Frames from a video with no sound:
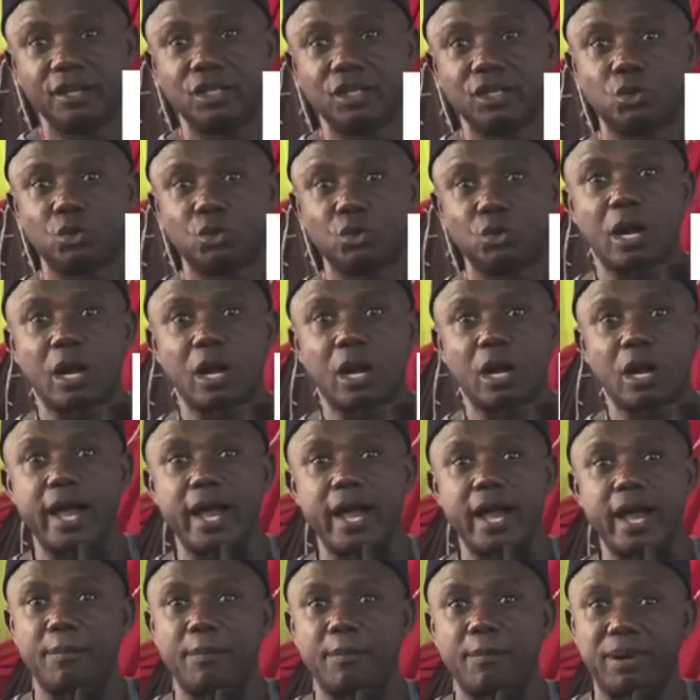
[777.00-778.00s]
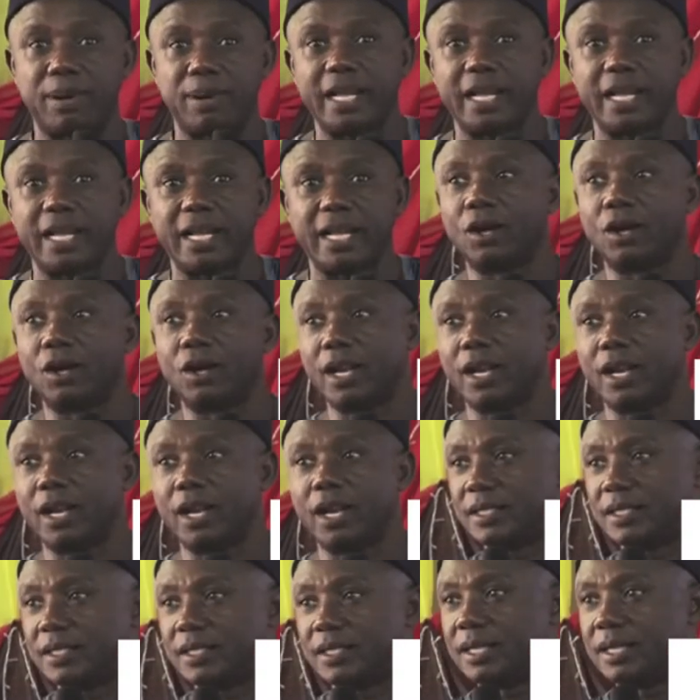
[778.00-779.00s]
to acquire applied knowledge
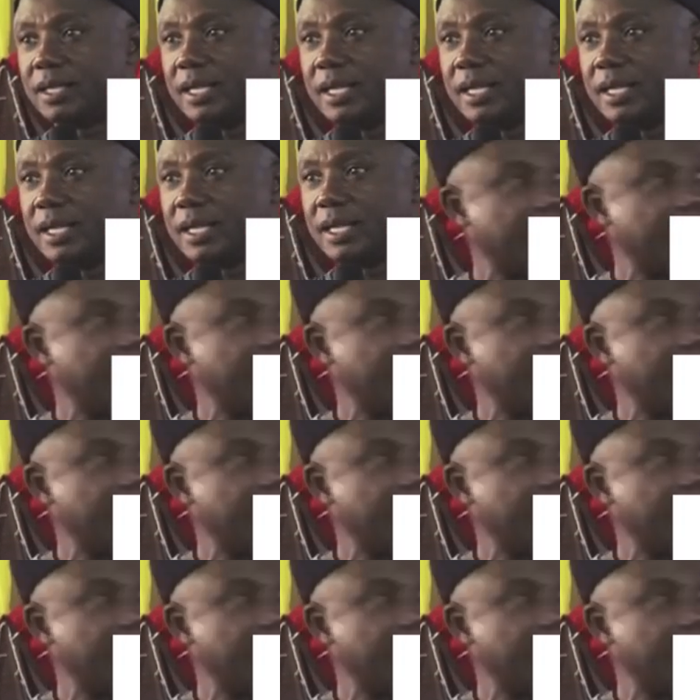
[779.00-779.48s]
that